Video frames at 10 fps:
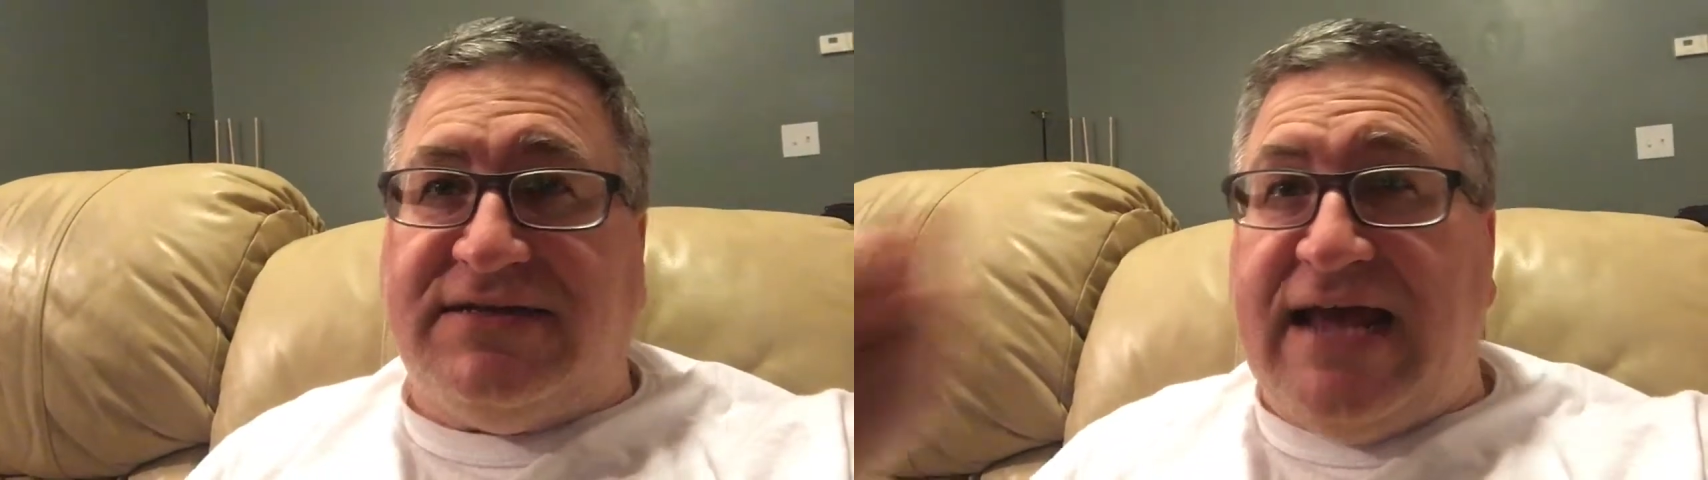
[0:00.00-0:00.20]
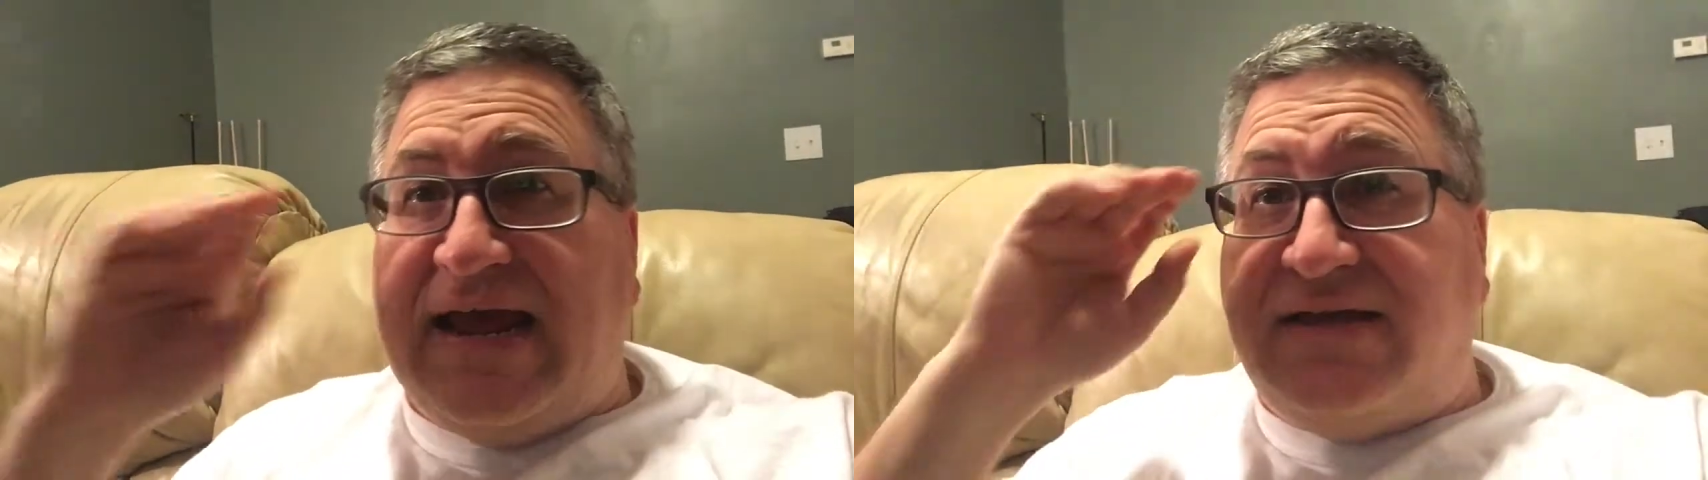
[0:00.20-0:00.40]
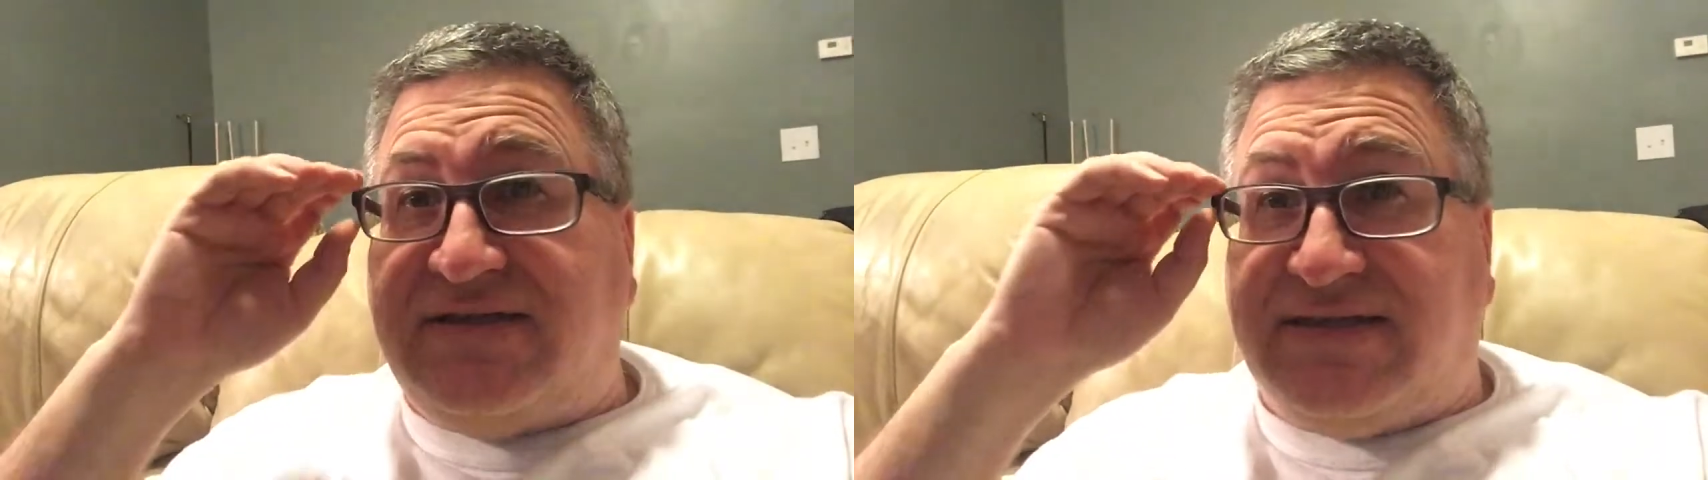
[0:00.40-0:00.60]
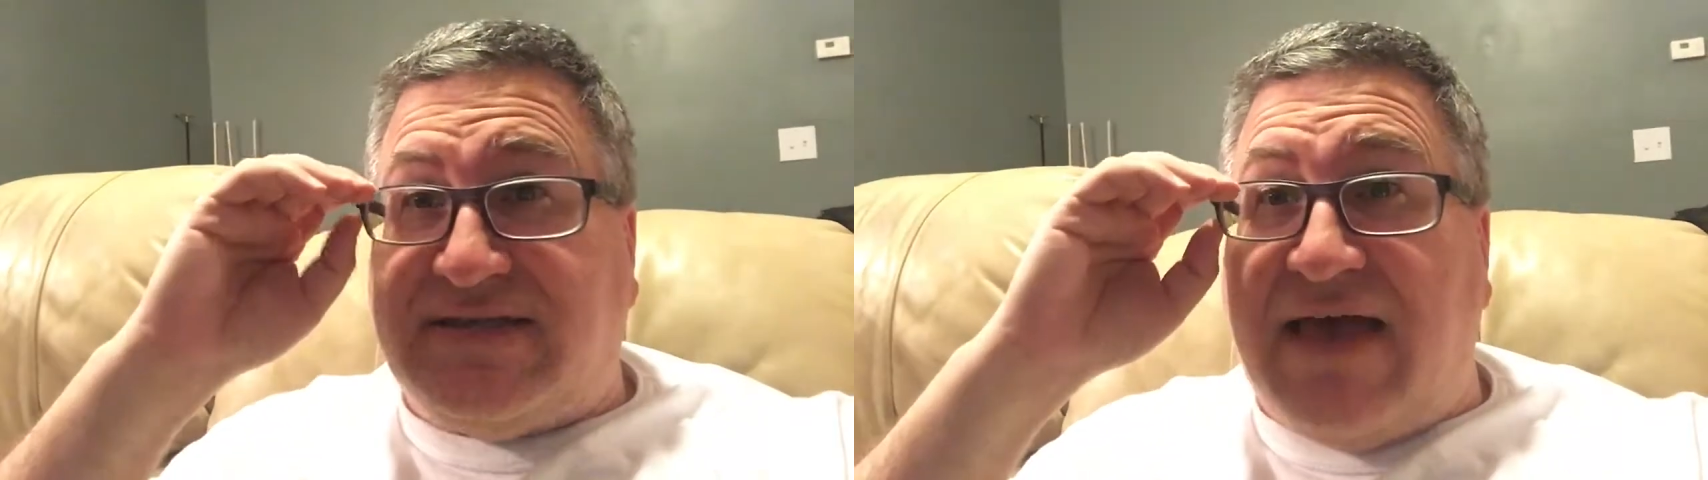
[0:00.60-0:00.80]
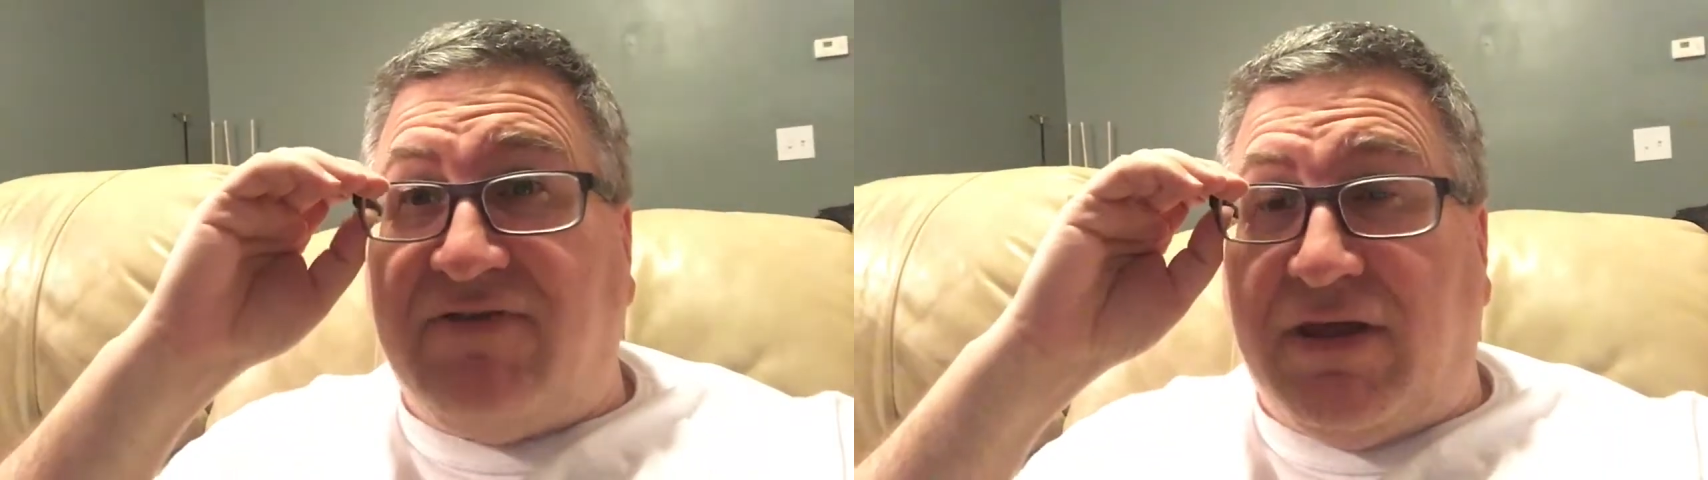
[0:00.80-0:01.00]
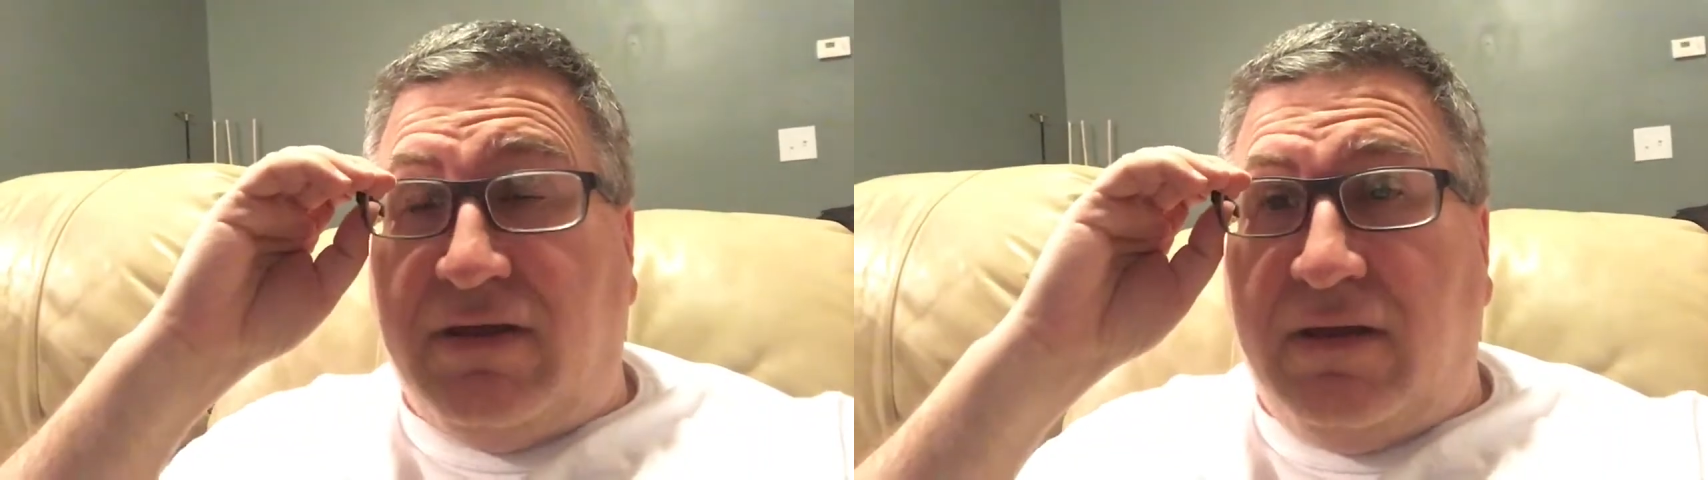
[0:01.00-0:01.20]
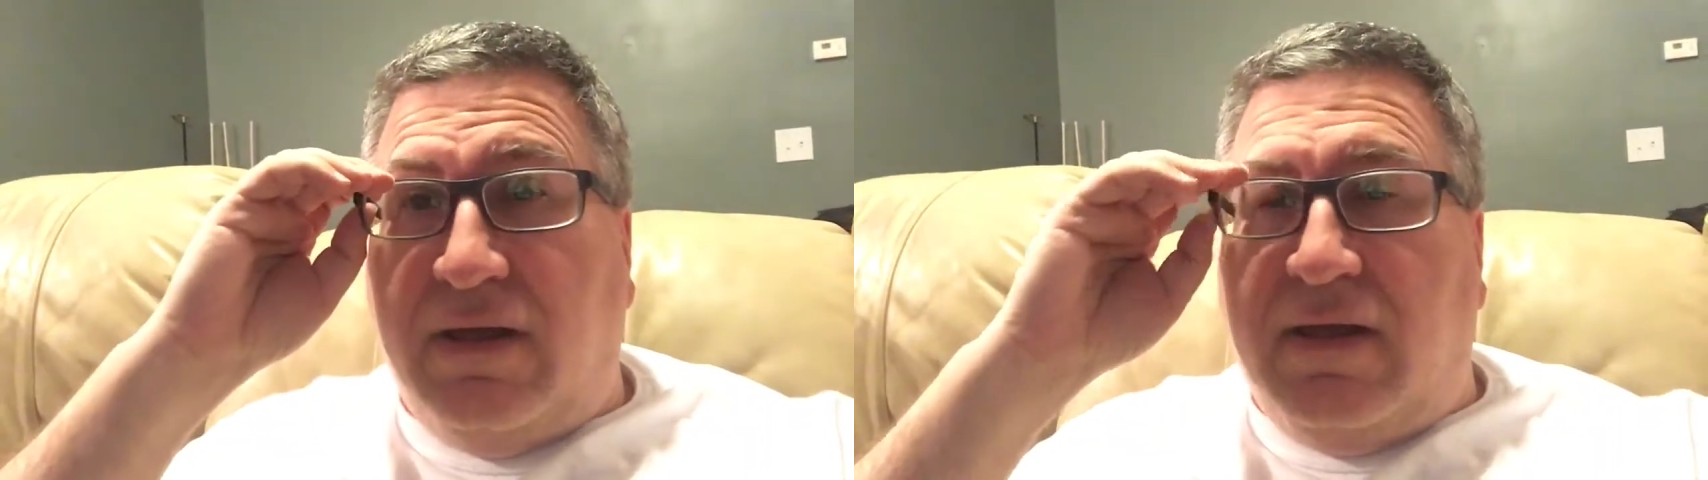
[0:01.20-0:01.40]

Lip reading: Day 7.